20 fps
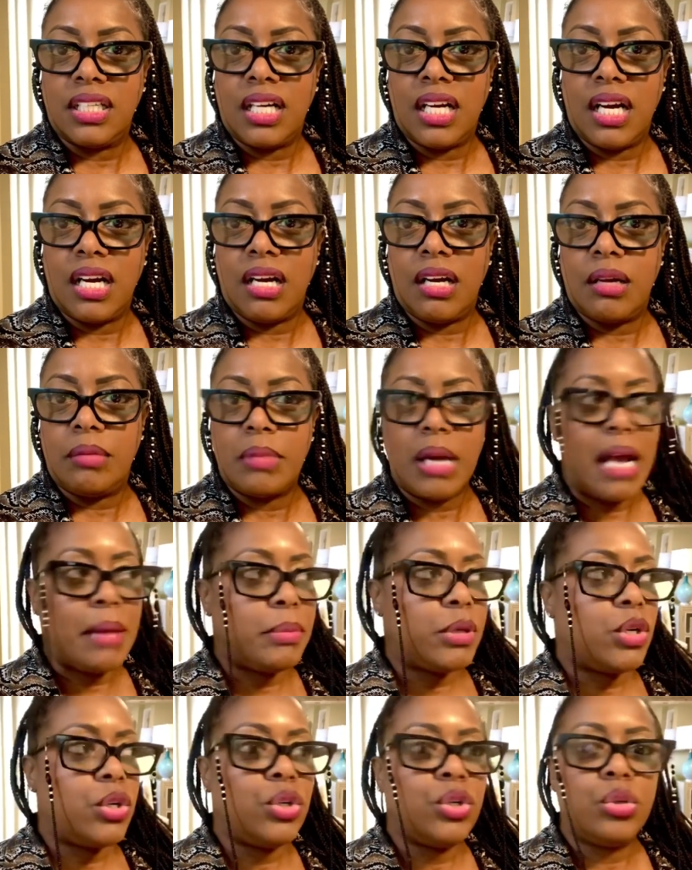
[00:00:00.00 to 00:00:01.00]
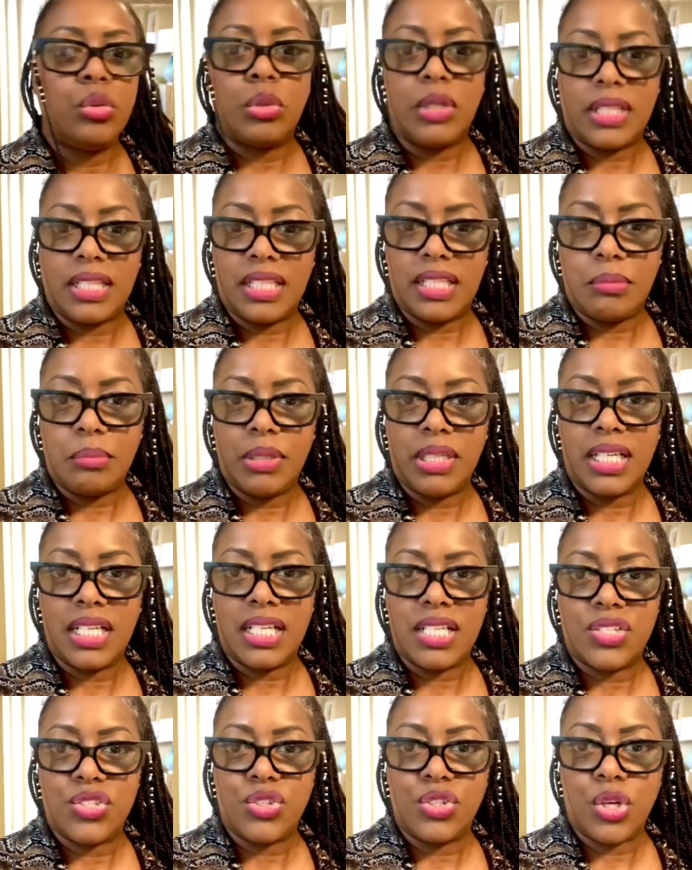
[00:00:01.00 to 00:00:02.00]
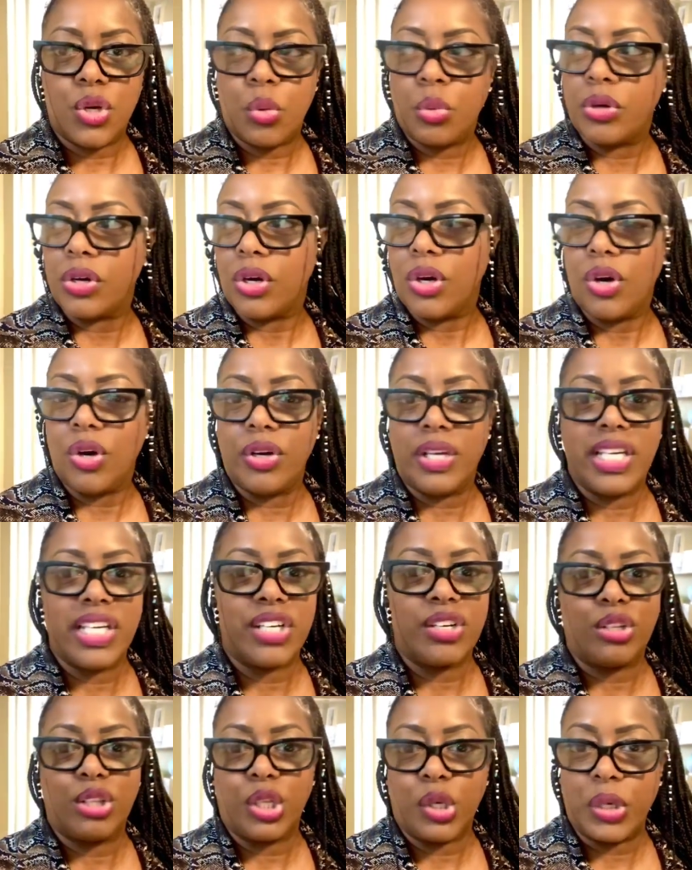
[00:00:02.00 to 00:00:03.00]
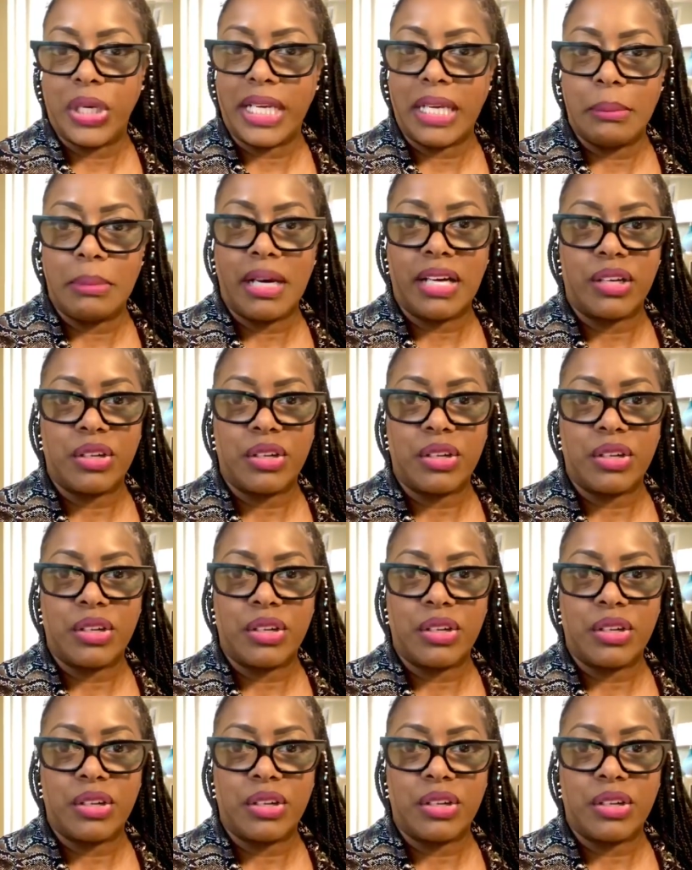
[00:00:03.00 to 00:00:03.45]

um, I'm cool with it because you know we're all here learning about